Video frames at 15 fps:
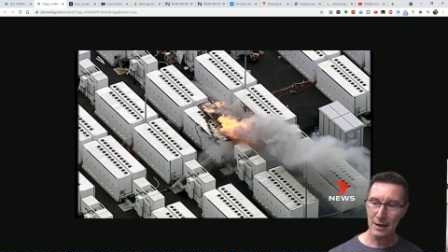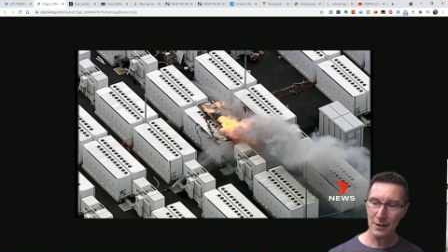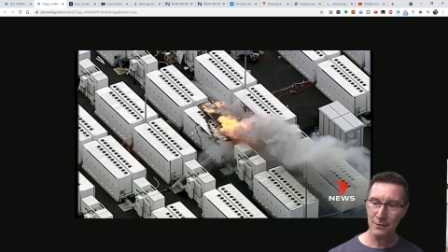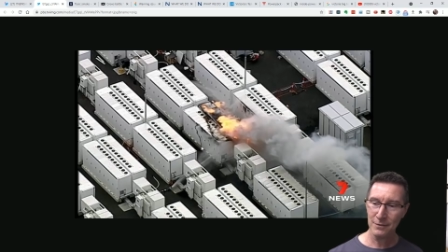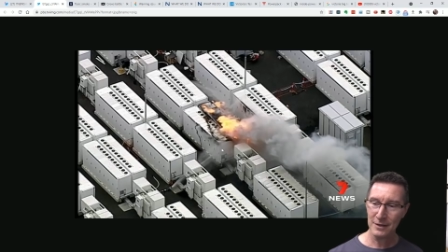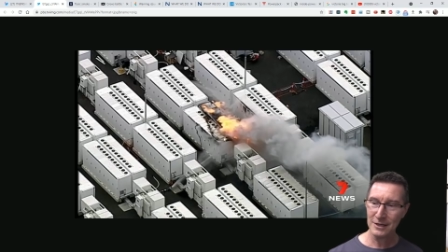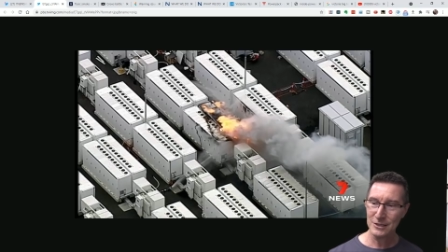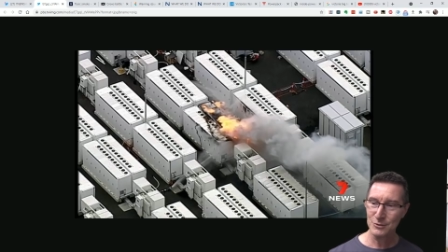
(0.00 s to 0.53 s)

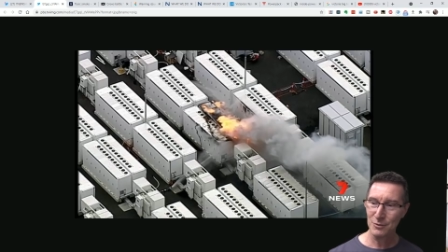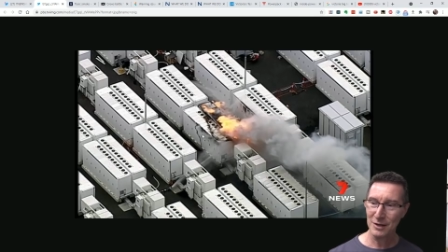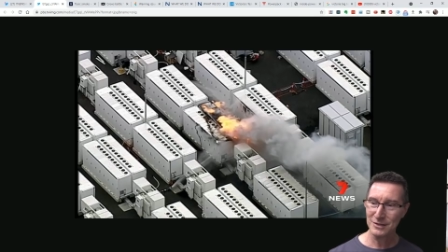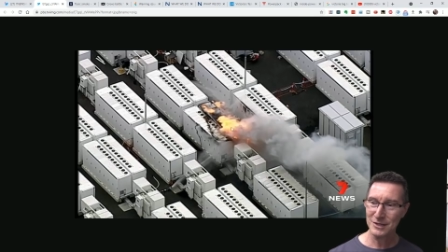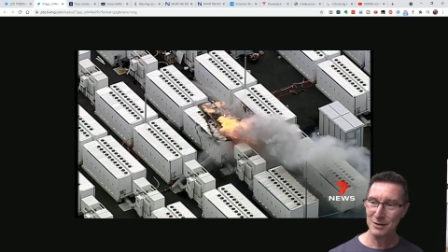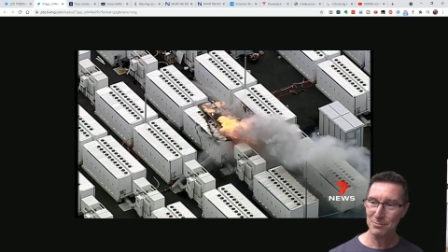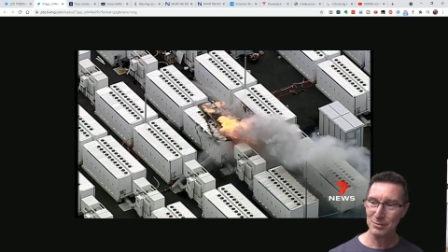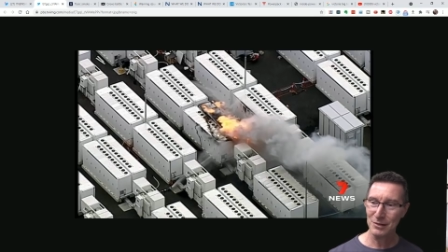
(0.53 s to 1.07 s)
And this
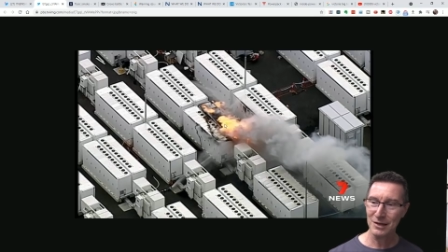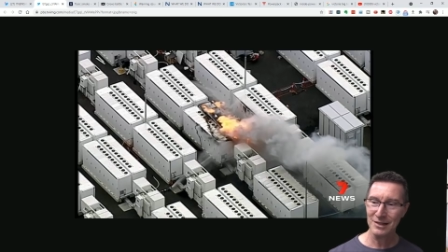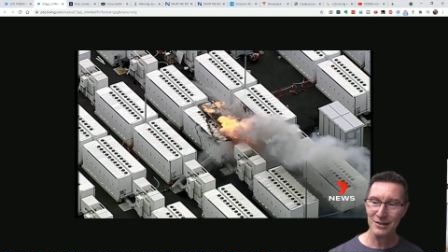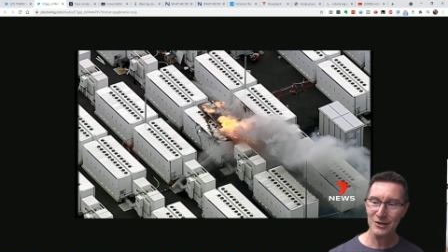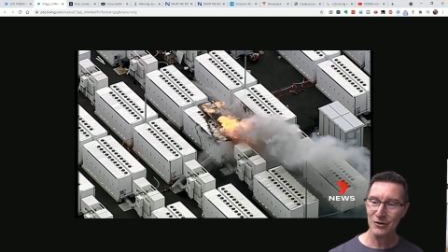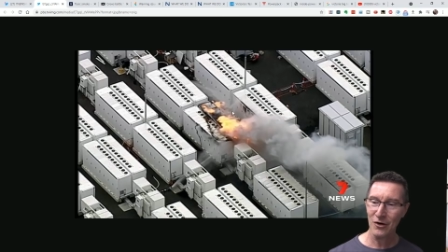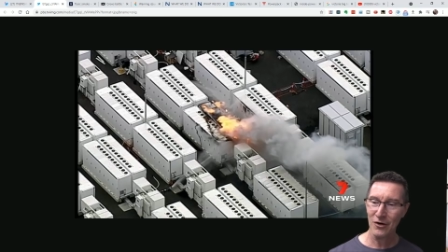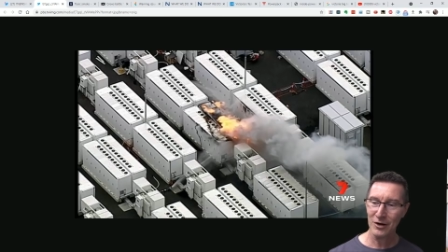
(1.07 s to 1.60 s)
one's
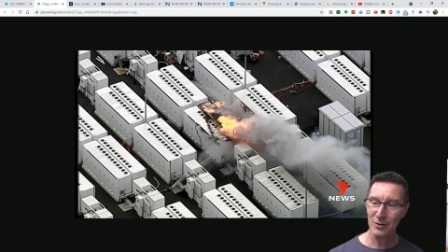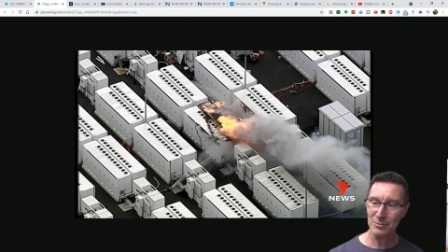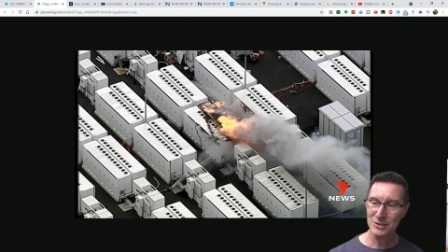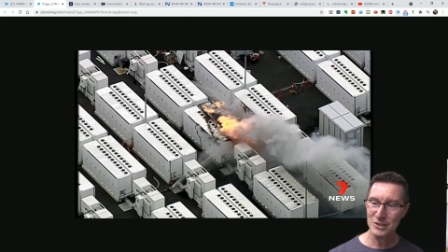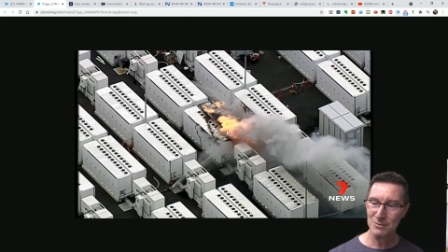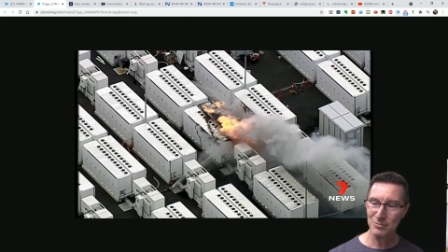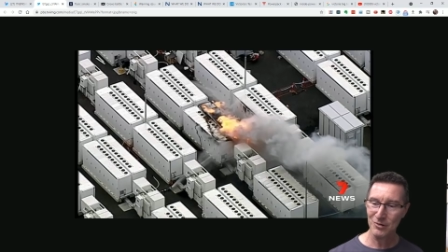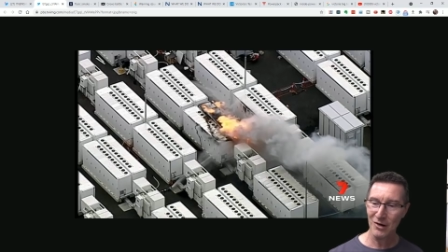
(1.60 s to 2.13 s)
completely gone. I'd be
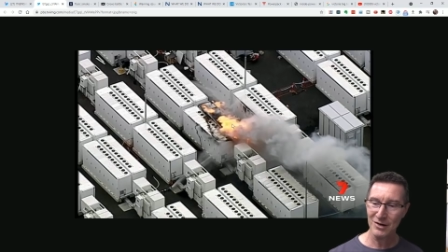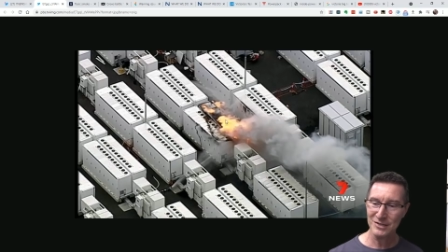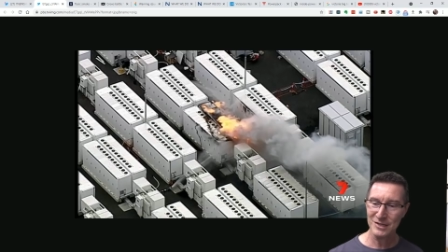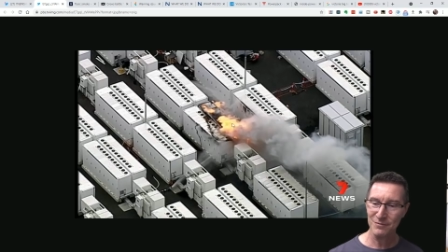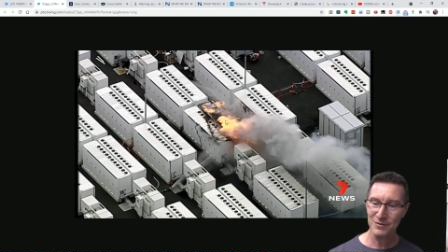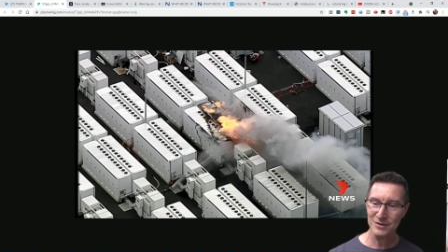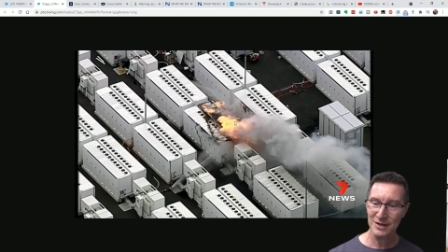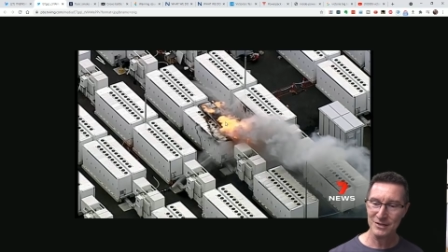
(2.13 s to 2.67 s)

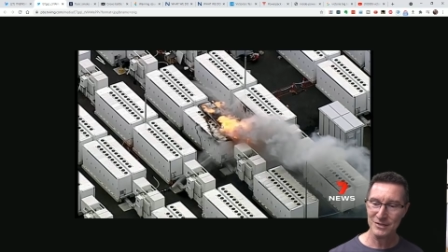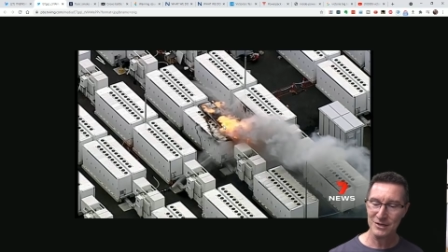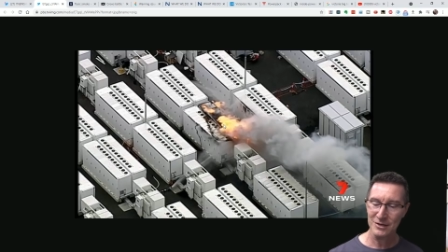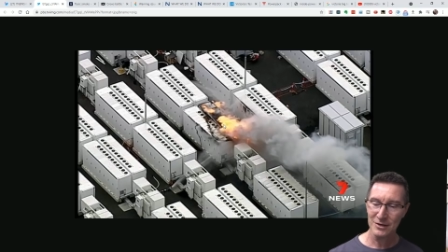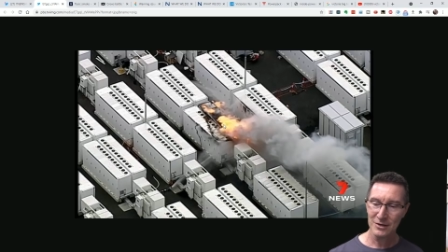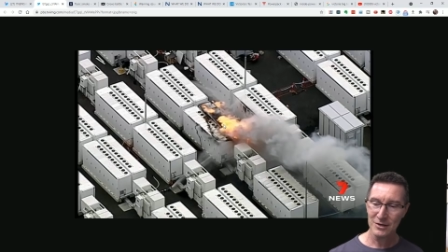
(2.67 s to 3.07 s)
surprised if it doesn't